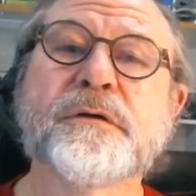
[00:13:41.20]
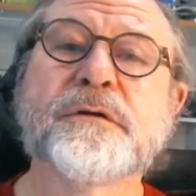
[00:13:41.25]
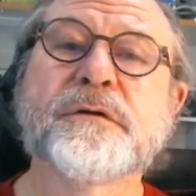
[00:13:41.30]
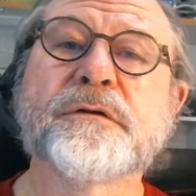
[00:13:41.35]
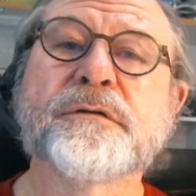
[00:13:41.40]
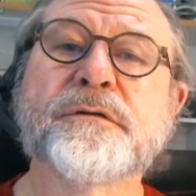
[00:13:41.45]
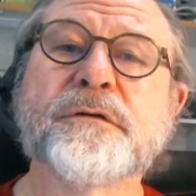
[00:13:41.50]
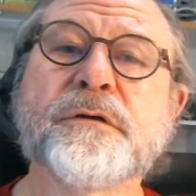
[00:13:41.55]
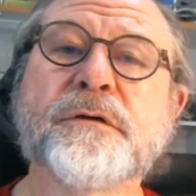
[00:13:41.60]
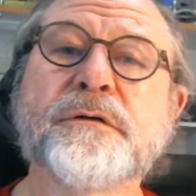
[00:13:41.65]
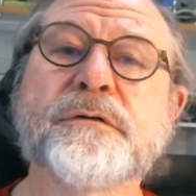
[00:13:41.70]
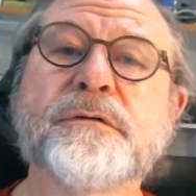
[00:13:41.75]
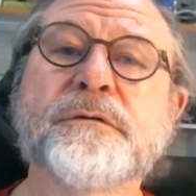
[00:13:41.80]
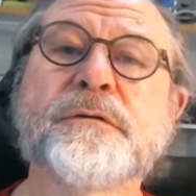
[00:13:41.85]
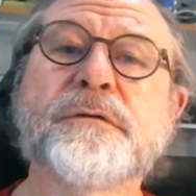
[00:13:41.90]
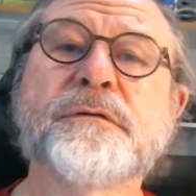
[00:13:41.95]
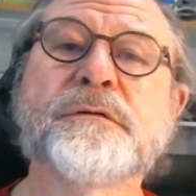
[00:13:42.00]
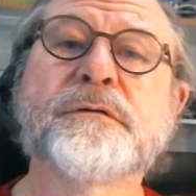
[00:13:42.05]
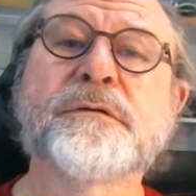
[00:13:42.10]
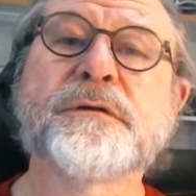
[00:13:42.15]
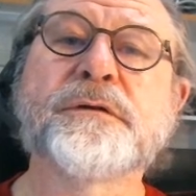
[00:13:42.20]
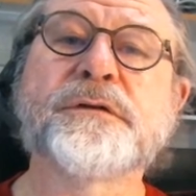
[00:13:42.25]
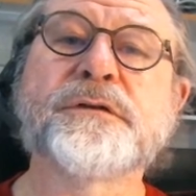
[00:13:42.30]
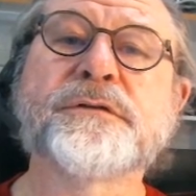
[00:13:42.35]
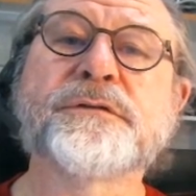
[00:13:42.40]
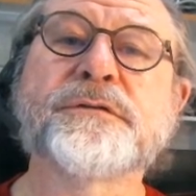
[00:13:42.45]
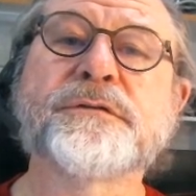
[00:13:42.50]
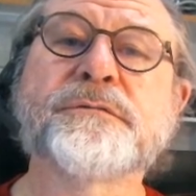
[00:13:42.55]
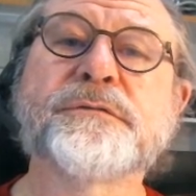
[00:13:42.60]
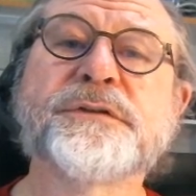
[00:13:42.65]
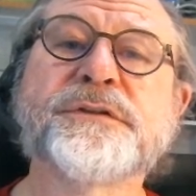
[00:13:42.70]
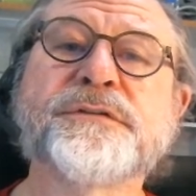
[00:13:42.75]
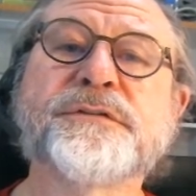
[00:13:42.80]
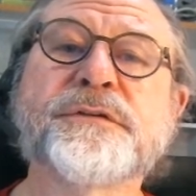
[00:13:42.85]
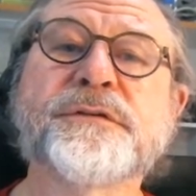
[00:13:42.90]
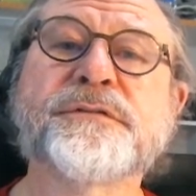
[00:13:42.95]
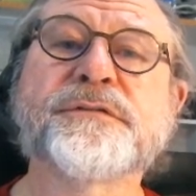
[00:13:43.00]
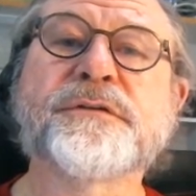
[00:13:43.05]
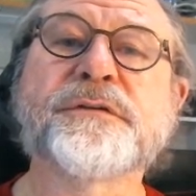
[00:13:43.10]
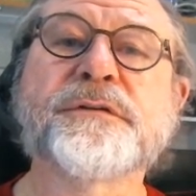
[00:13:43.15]
So there's a
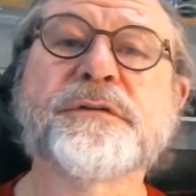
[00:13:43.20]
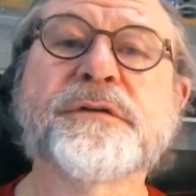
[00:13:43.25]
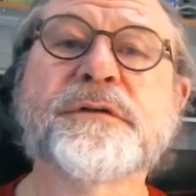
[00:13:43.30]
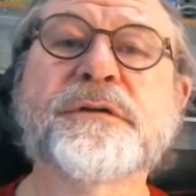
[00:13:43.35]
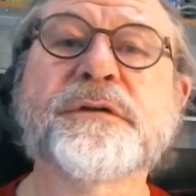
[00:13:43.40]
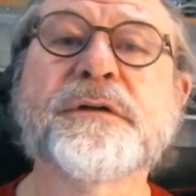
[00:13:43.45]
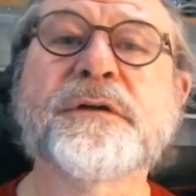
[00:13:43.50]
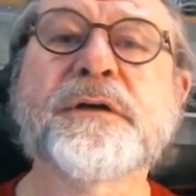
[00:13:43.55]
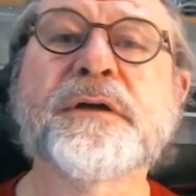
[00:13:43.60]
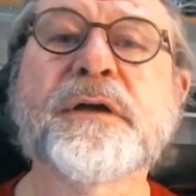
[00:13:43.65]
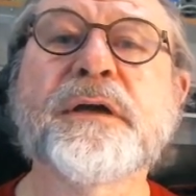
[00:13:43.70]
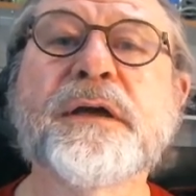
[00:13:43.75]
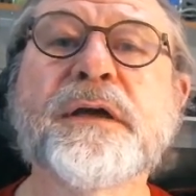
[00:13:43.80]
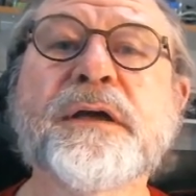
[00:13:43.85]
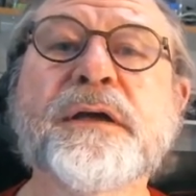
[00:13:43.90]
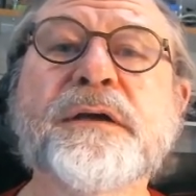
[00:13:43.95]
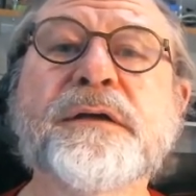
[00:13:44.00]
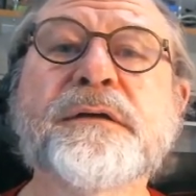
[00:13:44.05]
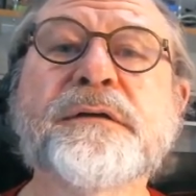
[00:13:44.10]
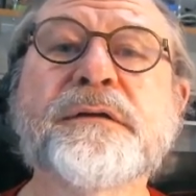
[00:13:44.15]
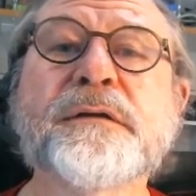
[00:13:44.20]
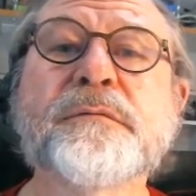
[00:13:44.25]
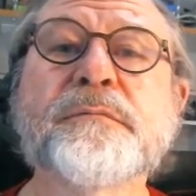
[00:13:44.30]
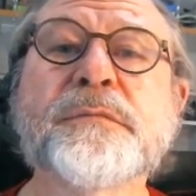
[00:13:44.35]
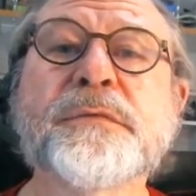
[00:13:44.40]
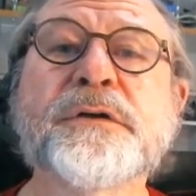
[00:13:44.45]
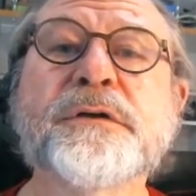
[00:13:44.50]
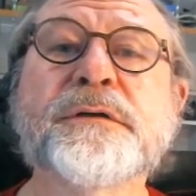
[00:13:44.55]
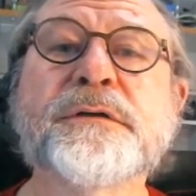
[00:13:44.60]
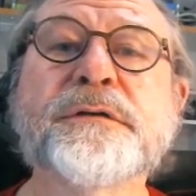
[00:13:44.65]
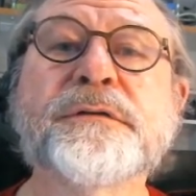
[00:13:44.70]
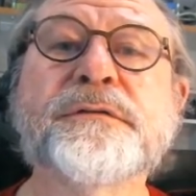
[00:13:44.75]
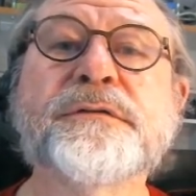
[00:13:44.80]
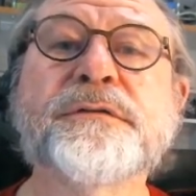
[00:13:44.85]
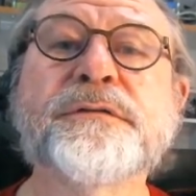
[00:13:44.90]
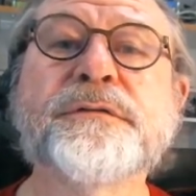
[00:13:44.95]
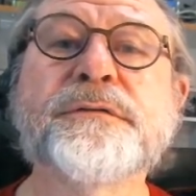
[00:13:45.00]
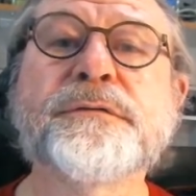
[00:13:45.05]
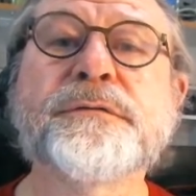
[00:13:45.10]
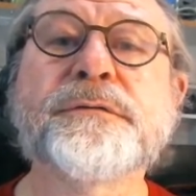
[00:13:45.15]
resistor, and I'm going
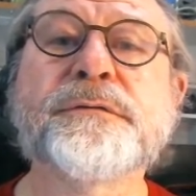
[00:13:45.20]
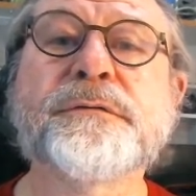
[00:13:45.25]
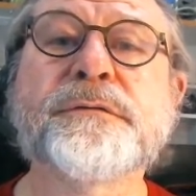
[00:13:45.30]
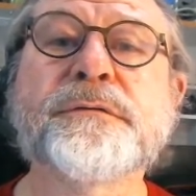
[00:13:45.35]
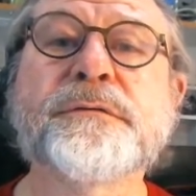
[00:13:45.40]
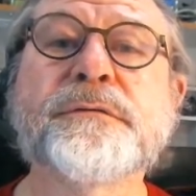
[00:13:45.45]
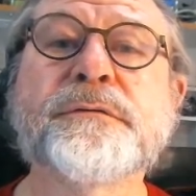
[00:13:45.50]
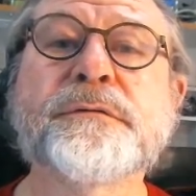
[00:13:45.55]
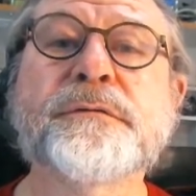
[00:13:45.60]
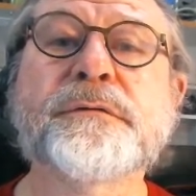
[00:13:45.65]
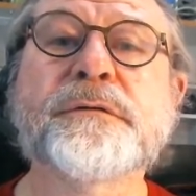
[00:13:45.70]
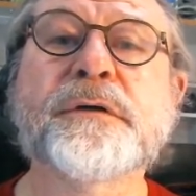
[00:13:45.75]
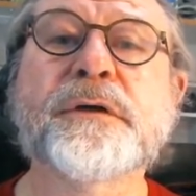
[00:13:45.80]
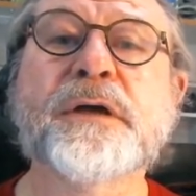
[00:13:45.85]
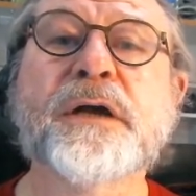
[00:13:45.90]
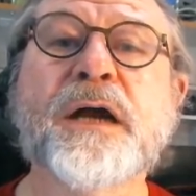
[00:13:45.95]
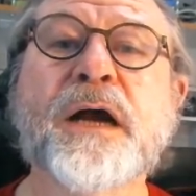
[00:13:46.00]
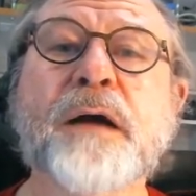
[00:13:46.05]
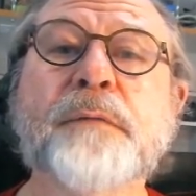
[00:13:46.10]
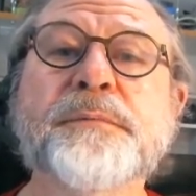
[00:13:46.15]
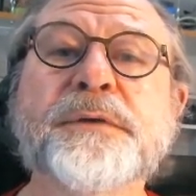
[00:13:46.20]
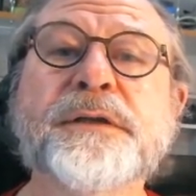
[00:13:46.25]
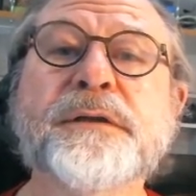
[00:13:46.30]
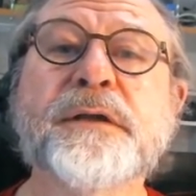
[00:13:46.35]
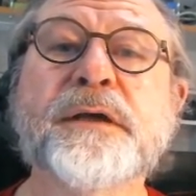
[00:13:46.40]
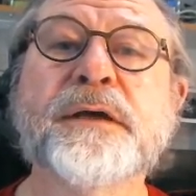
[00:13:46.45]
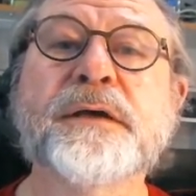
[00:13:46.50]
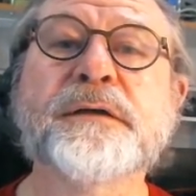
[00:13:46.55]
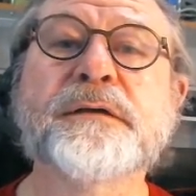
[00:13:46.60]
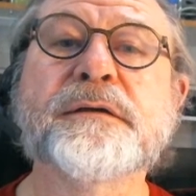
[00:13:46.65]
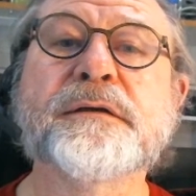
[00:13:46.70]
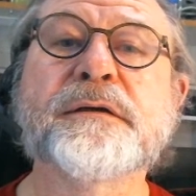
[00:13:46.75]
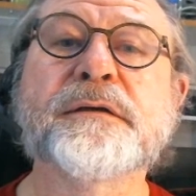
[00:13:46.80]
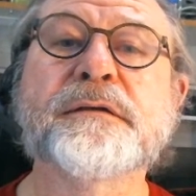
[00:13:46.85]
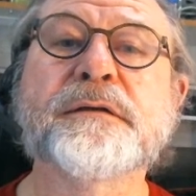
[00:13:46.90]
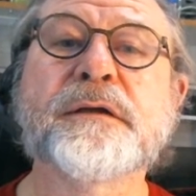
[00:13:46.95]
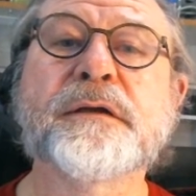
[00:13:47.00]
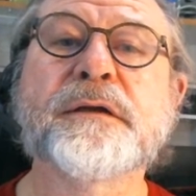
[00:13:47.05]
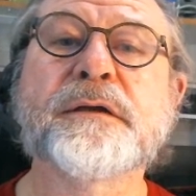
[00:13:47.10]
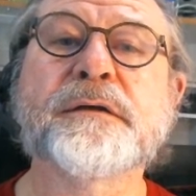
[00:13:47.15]
to copy that,
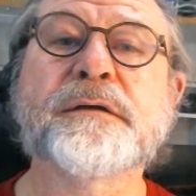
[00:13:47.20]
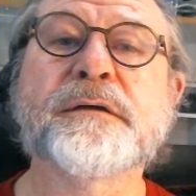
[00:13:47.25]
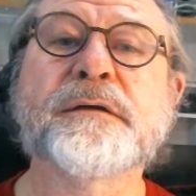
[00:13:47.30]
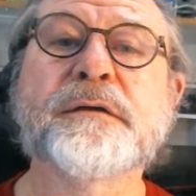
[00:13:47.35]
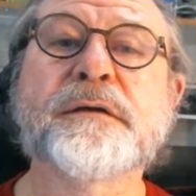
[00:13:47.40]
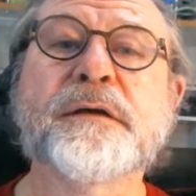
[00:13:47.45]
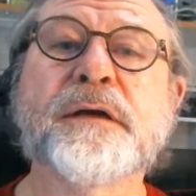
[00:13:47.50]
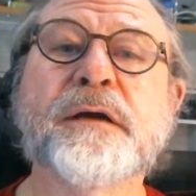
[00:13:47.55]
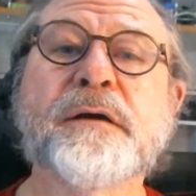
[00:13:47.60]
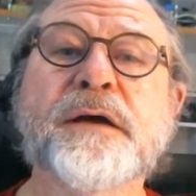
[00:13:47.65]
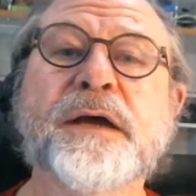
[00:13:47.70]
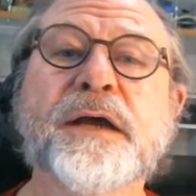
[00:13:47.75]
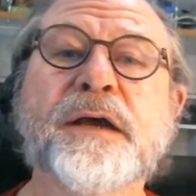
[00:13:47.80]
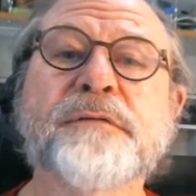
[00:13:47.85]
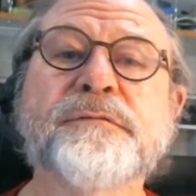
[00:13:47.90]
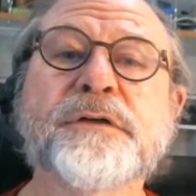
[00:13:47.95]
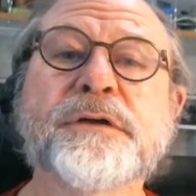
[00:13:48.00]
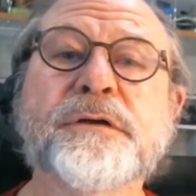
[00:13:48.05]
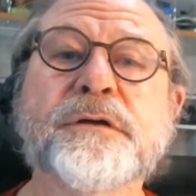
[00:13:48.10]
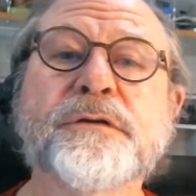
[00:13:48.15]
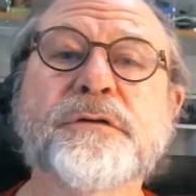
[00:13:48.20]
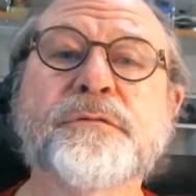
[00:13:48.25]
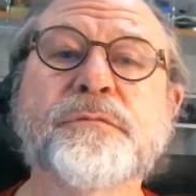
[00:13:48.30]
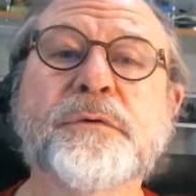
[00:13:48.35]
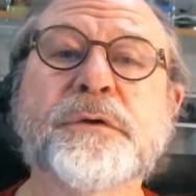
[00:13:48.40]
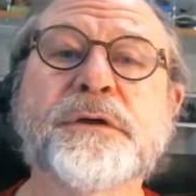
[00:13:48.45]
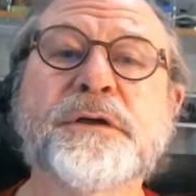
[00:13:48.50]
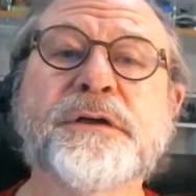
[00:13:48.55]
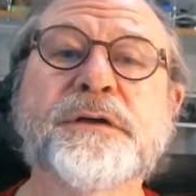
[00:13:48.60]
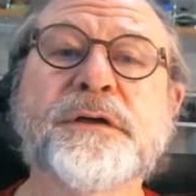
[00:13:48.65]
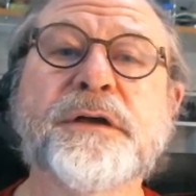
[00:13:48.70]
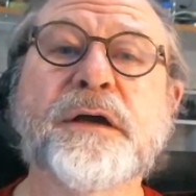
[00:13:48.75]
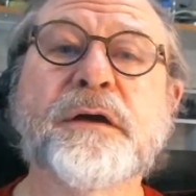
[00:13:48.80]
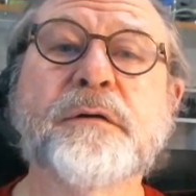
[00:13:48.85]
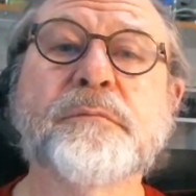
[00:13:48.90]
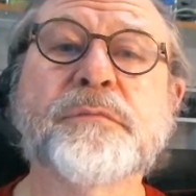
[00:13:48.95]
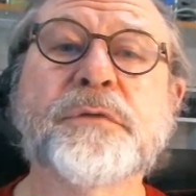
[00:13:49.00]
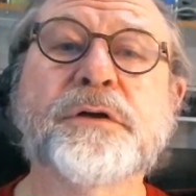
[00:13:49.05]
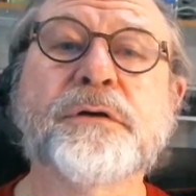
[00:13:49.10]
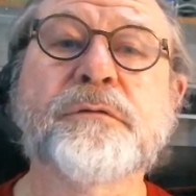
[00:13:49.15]
and now I have another one, and now
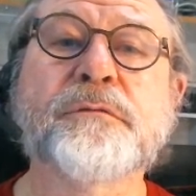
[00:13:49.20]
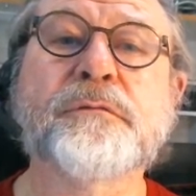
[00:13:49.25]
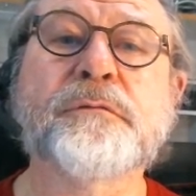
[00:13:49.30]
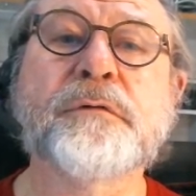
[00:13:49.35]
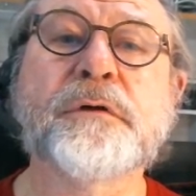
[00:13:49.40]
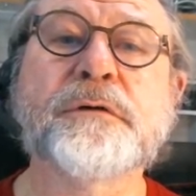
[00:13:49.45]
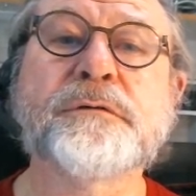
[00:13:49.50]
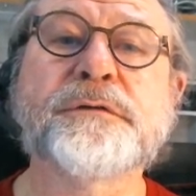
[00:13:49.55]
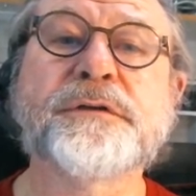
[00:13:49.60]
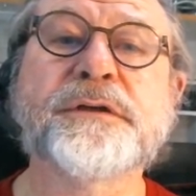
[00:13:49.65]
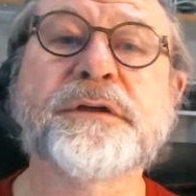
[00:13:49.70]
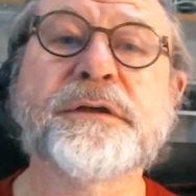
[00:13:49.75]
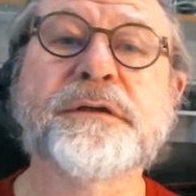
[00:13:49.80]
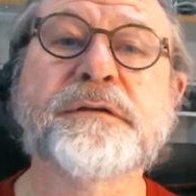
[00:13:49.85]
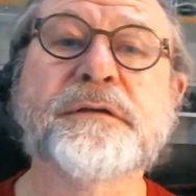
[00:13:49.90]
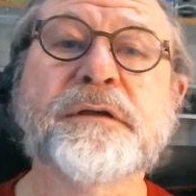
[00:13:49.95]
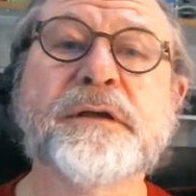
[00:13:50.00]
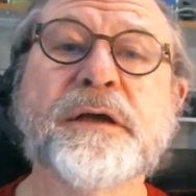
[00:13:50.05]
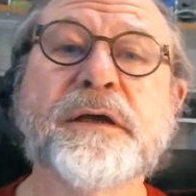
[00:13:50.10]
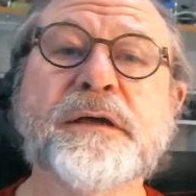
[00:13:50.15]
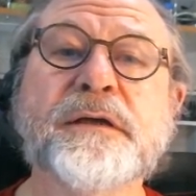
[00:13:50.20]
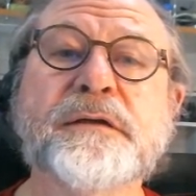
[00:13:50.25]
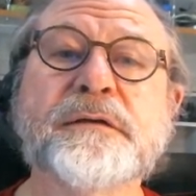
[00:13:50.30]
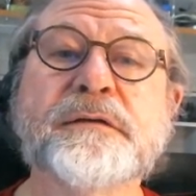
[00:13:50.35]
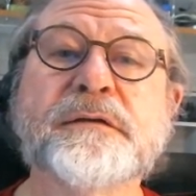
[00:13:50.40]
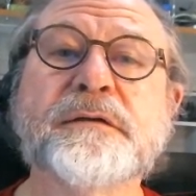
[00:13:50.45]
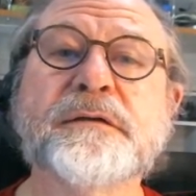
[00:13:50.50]
I'm going to rotate that,